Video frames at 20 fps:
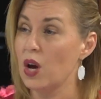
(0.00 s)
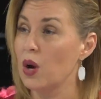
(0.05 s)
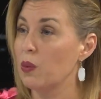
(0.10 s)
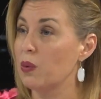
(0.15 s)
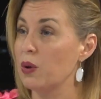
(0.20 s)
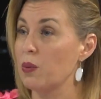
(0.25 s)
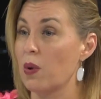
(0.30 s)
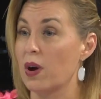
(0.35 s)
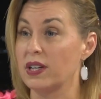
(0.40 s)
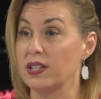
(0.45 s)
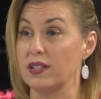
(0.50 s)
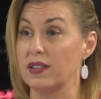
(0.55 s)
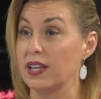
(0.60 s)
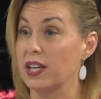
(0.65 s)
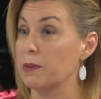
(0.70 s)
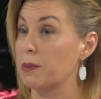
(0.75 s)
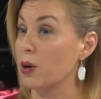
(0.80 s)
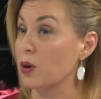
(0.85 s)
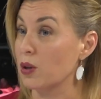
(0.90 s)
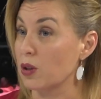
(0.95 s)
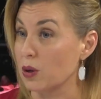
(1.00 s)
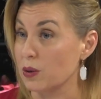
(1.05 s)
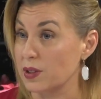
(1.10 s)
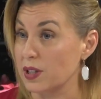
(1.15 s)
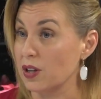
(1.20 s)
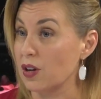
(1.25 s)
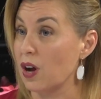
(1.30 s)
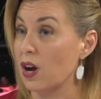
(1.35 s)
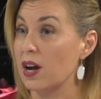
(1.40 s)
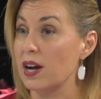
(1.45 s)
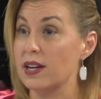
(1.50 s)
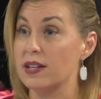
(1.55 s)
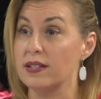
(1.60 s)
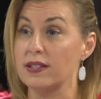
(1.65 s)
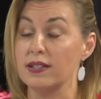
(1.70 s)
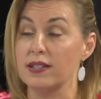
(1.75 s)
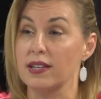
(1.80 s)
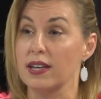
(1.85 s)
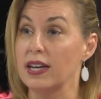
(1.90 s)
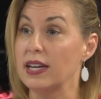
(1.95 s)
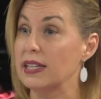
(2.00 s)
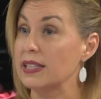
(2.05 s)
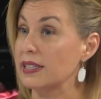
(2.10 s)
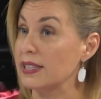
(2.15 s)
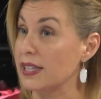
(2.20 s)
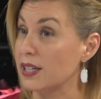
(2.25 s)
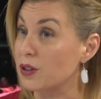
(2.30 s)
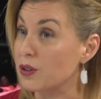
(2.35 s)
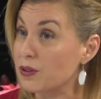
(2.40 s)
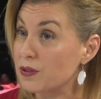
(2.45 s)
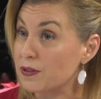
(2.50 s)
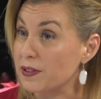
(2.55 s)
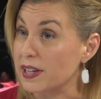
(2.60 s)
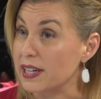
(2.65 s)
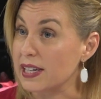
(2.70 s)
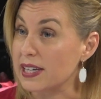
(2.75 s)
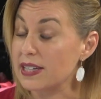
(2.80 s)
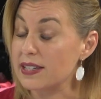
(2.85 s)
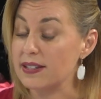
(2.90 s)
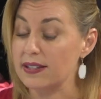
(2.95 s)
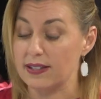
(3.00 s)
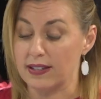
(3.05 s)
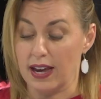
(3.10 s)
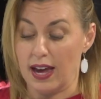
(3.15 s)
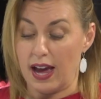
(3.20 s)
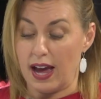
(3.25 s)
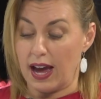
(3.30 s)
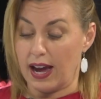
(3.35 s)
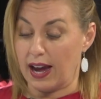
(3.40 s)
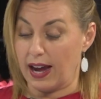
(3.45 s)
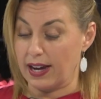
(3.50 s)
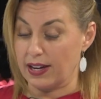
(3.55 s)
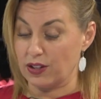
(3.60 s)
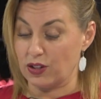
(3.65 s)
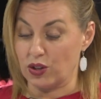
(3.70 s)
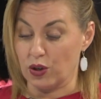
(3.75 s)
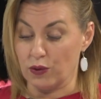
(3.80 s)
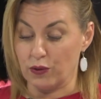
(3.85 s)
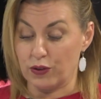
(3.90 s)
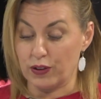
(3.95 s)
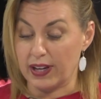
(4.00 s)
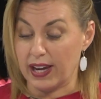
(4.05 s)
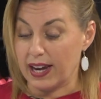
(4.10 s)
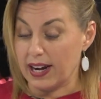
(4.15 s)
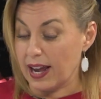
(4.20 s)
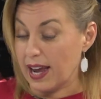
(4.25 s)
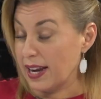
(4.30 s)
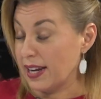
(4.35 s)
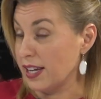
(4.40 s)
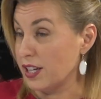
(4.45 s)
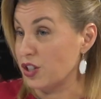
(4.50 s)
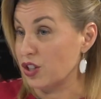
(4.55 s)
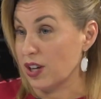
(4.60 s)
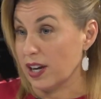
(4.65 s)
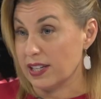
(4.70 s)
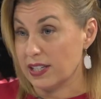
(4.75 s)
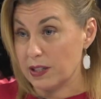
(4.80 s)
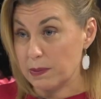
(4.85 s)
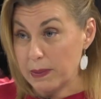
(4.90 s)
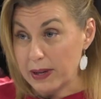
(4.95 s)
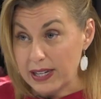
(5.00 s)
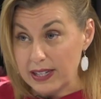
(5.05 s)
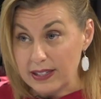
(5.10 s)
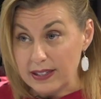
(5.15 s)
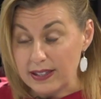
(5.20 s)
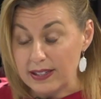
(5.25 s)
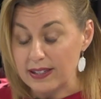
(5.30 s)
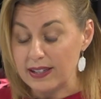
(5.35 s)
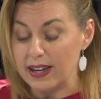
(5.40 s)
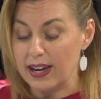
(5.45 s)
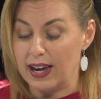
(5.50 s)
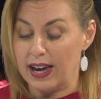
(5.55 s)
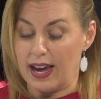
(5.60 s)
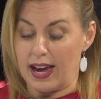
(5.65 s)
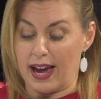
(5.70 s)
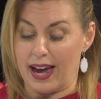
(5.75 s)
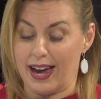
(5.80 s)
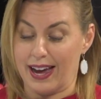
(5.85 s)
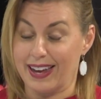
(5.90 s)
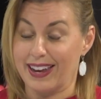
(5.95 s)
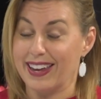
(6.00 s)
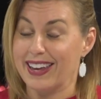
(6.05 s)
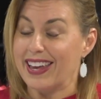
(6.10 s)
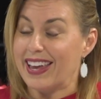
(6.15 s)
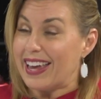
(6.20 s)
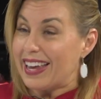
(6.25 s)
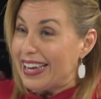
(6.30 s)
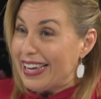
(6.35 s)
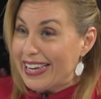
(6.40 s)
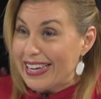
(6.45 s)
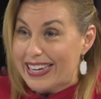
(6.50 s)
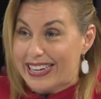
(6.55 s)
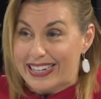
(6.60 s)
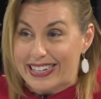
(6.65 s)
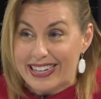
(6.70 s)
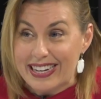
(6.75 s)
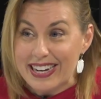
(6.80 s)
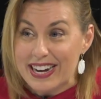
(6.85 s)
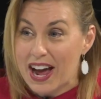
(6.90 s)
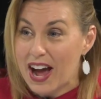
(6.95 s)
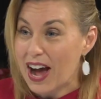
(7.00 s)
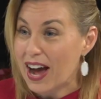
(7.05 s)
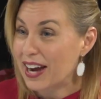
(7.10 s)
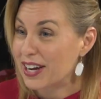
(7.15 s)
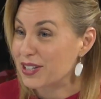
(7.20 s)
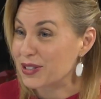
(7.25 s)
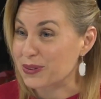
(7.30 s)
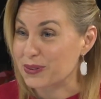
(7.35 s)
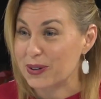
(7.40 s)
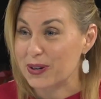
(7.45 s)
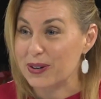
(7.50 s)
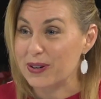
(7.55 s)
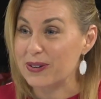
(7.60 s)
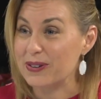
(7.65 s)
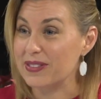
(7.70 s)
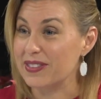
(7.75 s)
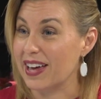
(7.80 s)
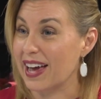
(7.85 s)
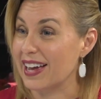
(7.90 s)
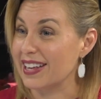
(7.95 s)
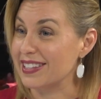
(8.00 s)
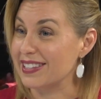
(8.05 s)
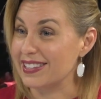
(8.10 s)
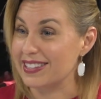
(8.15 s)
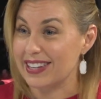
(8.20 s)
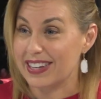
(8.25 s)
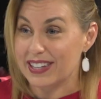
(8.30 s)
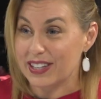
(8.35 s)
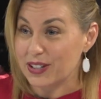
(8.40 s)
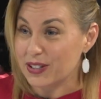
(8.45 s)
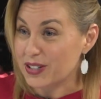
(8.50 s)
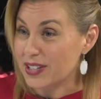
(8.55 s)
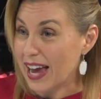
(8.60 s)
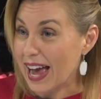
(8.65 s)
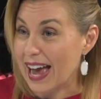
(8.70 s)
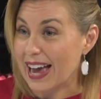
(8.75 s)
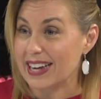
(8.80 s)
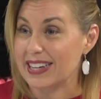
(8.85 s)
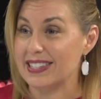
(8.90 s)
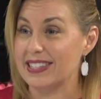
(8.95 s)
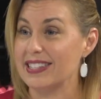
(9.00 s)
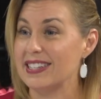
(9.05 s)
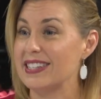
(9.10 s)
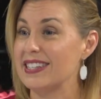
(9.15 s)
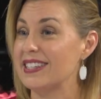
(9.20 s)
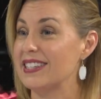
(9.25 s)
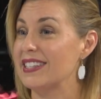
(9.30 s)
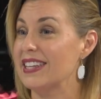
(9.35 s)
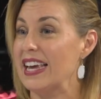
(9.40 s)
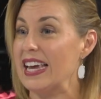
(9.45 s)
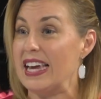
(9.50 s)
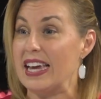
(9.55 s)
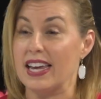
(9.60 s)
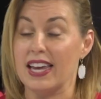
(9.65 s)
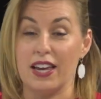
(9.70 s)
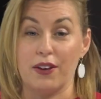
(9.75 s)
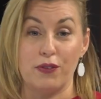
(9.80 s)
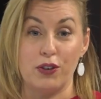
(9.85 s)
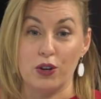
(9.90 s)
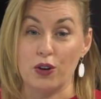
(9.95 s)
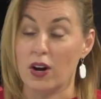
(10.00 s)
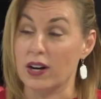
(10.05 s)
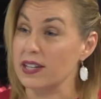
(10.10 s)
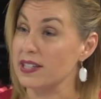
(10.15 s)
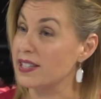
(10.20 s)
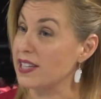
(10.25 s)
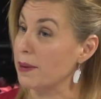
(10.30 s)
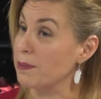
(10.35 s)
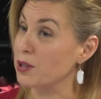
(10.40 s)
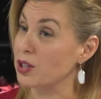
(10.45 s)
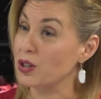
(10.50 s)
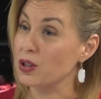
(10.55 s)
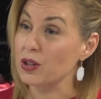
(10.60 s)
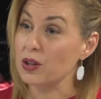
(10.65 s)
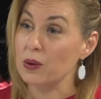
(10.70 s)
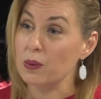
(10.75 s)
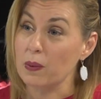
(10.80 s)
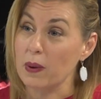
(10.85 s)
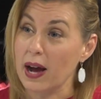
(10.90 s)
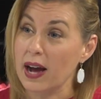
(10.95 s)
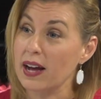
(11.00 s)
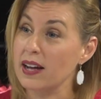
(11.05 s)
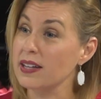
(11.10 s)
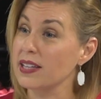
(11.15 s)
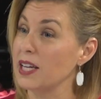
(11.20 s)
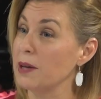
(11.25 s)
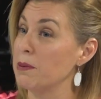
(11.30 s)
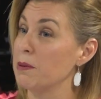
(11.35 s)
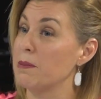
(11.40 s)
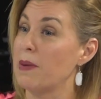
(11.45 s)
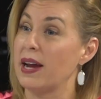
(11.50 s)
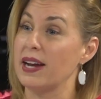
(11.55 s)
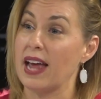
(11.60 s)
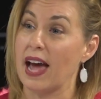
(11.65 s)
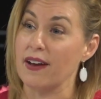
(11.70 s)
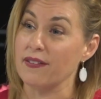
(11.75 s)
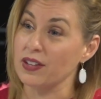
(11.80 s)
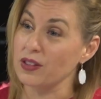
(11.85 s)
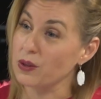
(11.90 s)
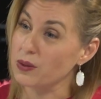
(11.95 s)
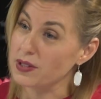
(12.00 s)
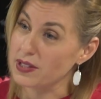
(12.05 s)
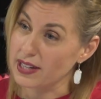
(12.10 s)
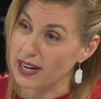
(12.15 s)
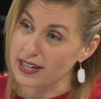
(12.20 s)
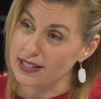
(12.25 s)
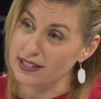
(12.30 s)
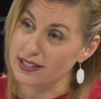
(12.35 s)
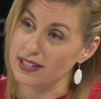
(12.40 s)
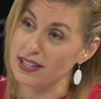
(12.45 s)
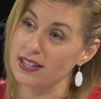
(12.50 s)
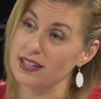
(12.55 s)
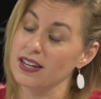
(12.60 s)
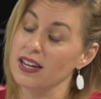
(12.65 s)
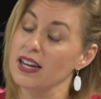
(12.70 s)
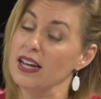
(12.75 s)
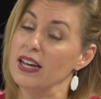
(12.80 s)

We want to think about closing costs, legal fees. Uh, don't forget any adjustments, uh, heating and hydro. That's uh, your taxes. If you're on a septic or a well, keep in mind having those tested.